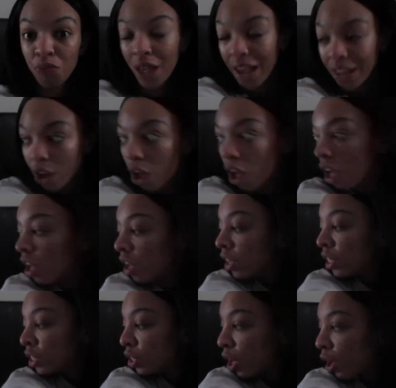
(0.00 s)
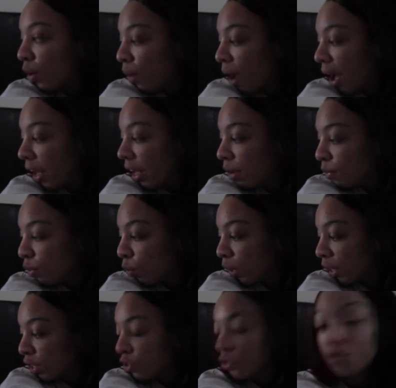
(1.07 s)
at all. So I am
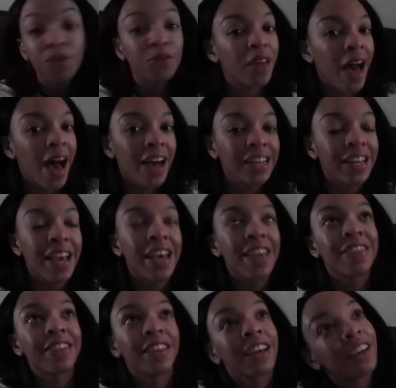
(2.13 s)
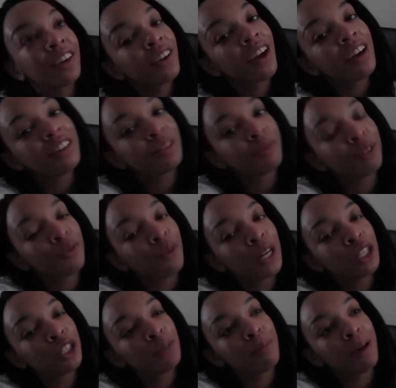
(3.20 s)
going to do that and thank you guys for
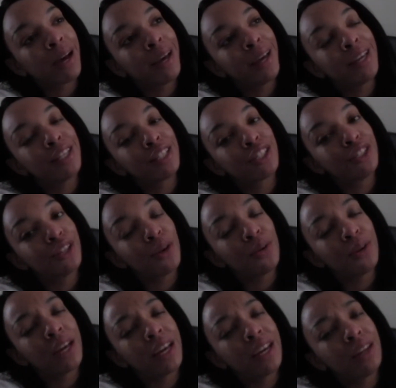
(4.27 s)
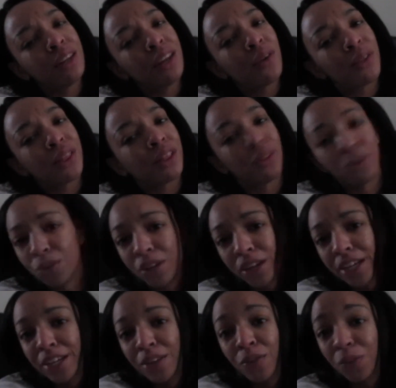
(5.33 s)
watching my Snowed In with
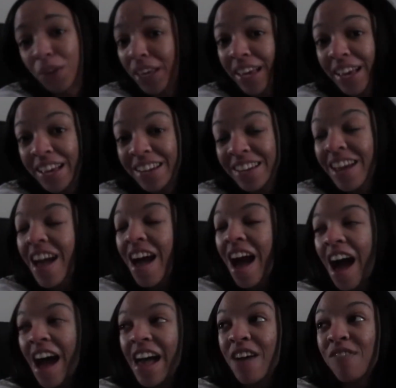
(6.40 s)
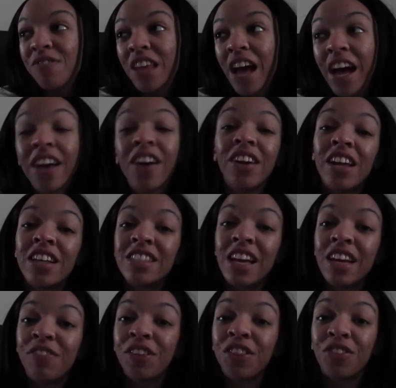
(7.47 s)
Lauren weekend. I have not gone
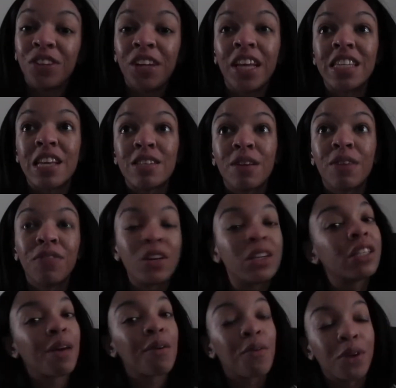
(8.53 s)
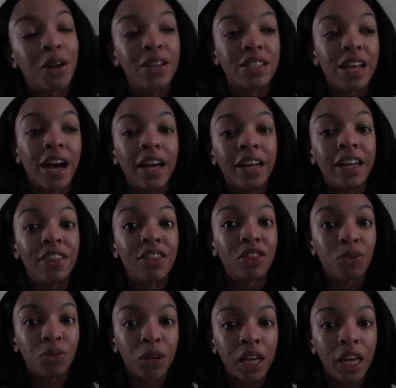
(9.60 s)
outside for three days. That was my first time going outside in
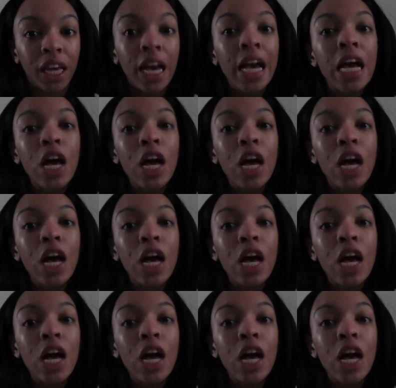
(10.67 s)
three